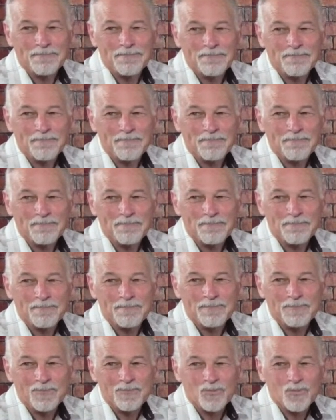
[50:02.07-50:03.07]

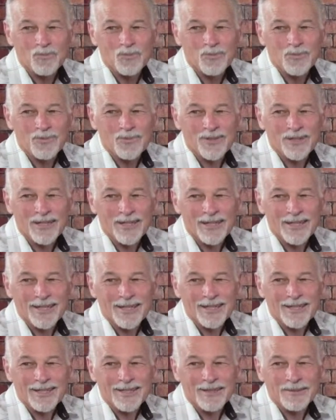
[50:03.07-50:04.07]

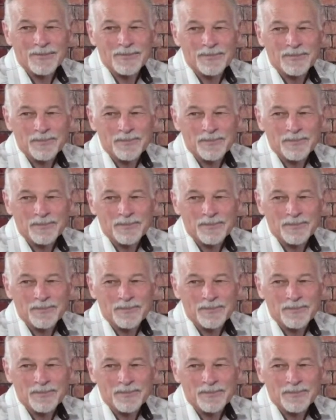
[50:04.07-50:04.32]
(silent)